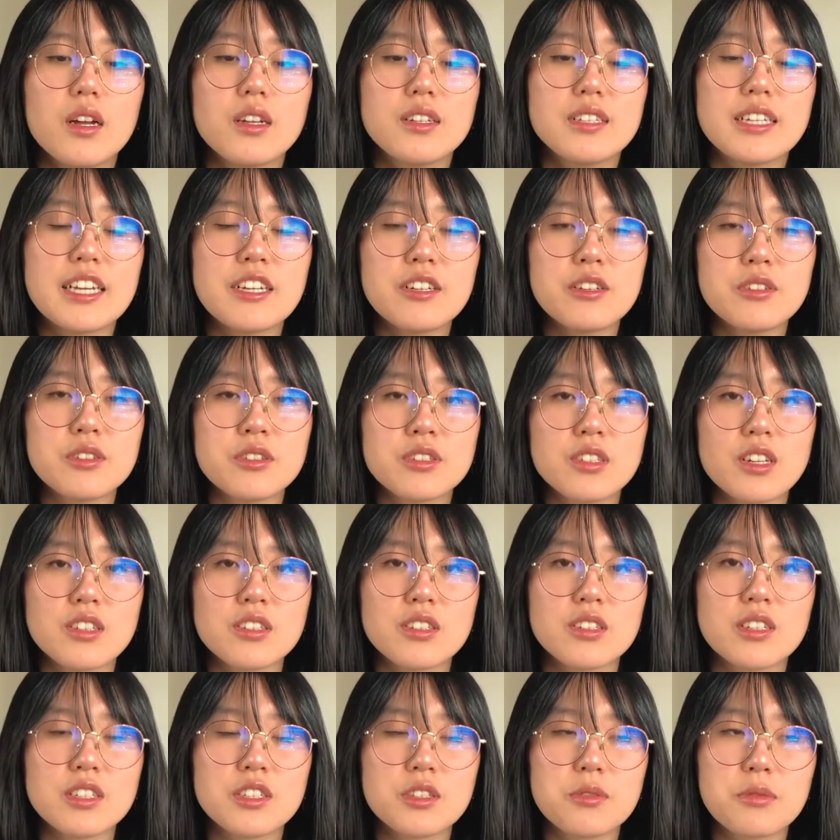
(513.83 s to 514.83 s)
Dan Olson
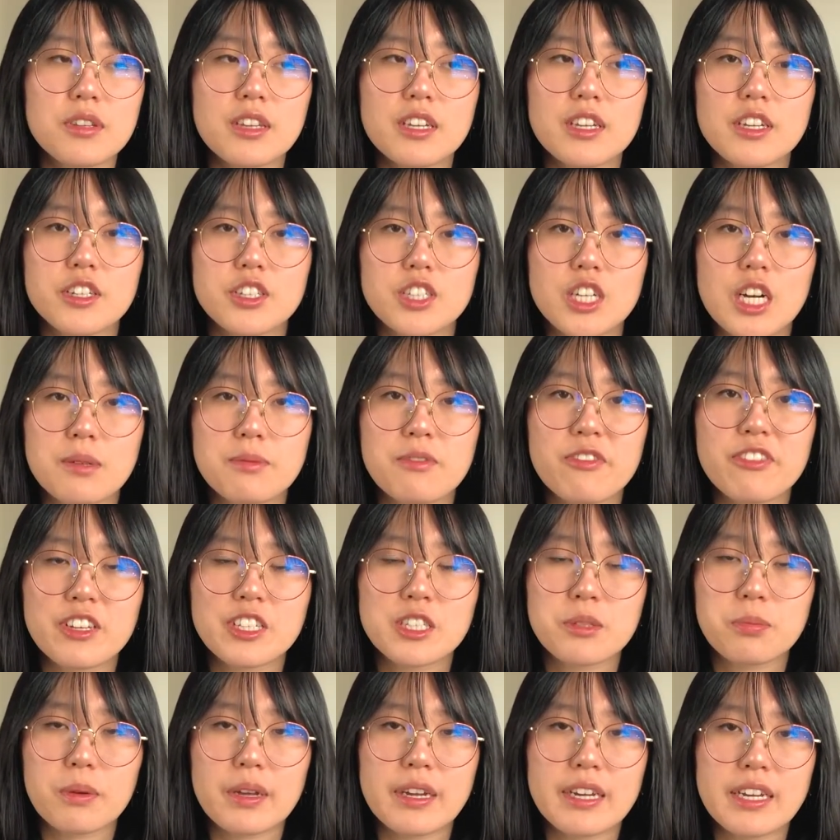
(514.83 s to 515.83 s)
also does a really good job of
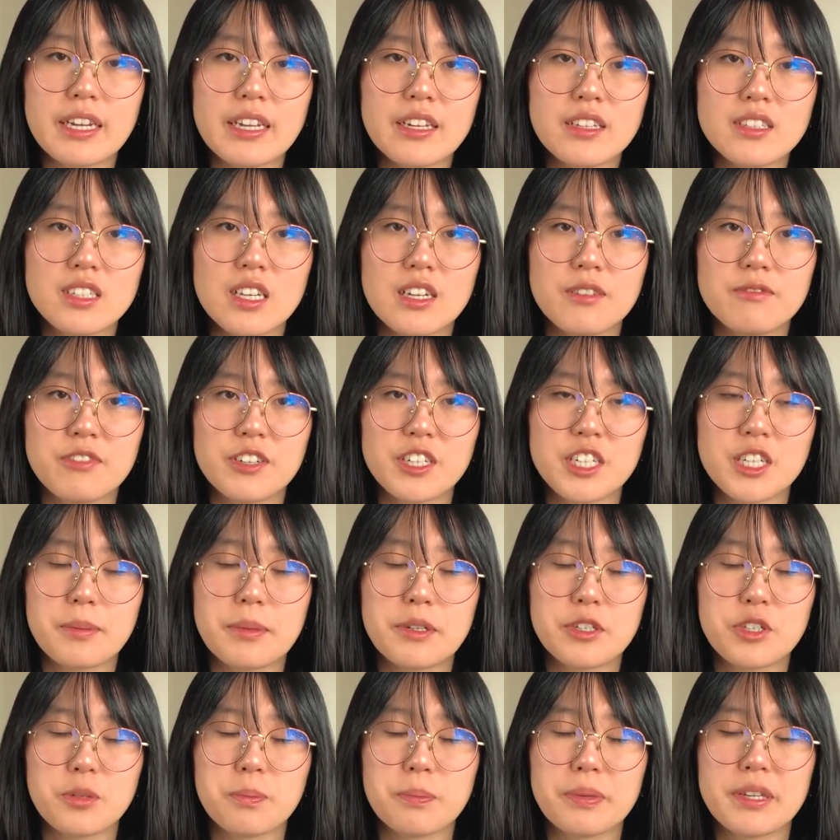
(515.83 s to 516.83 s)
explaining some
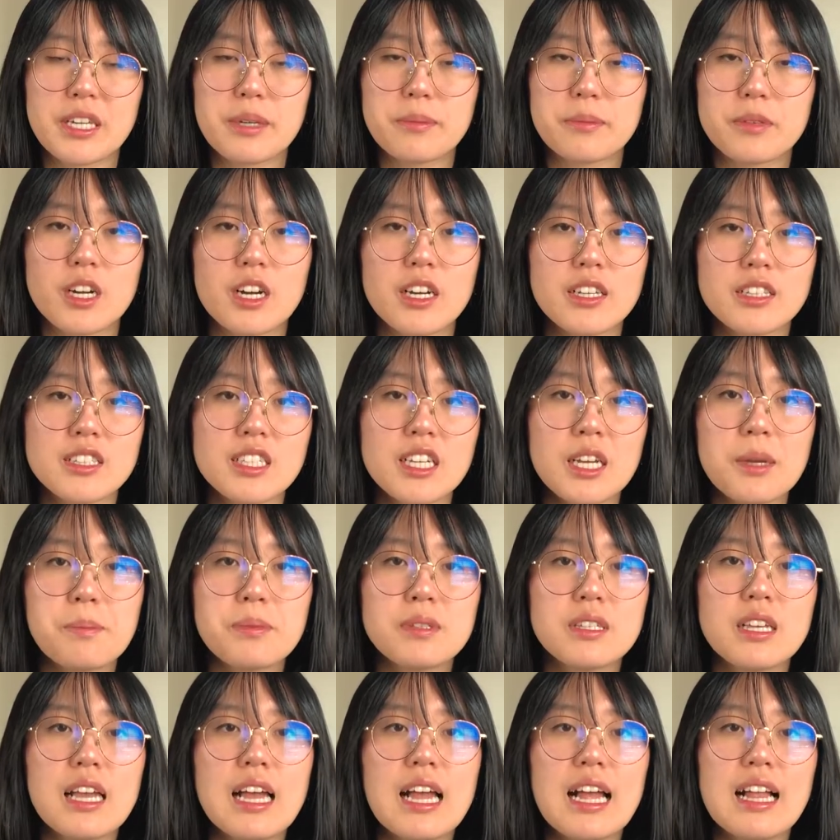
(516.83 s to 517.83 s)
fundamental PM
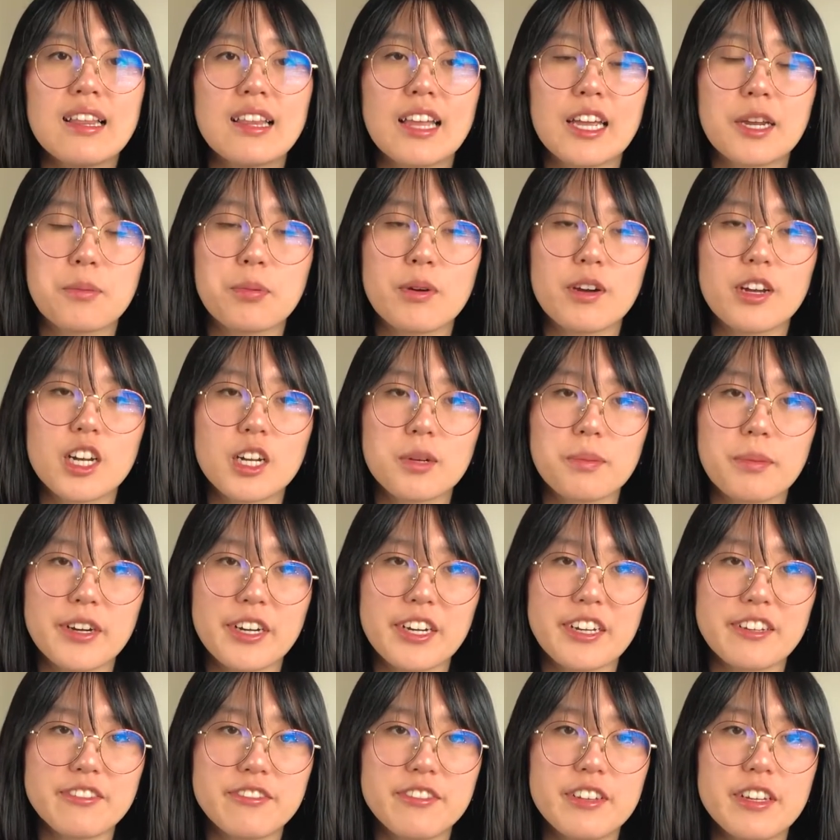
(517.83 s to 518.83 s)
concepts like product
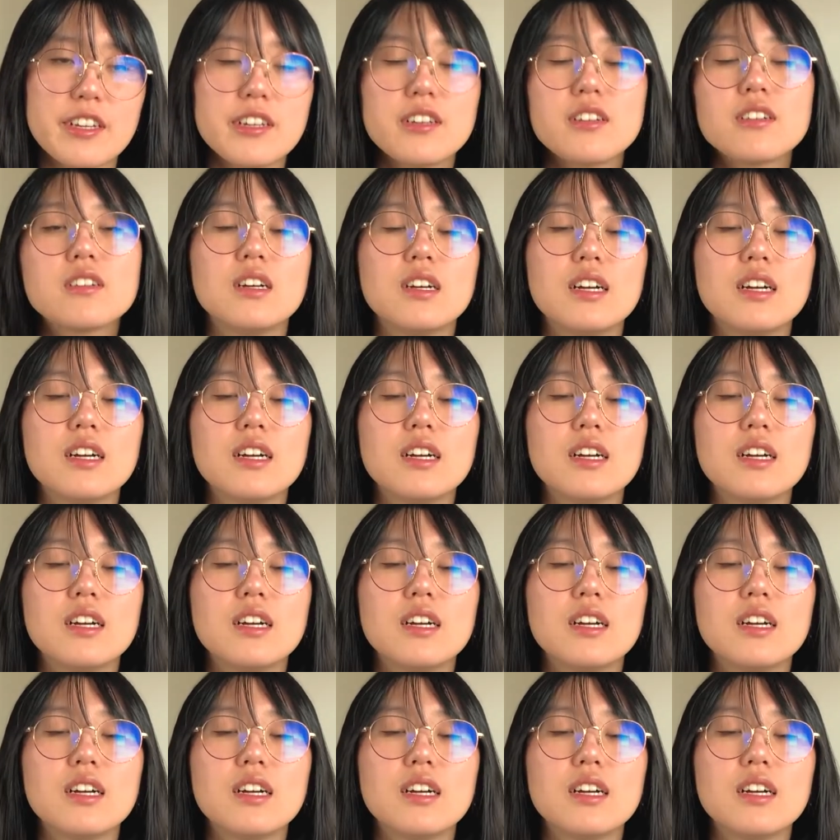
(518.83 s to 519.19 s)
market fit.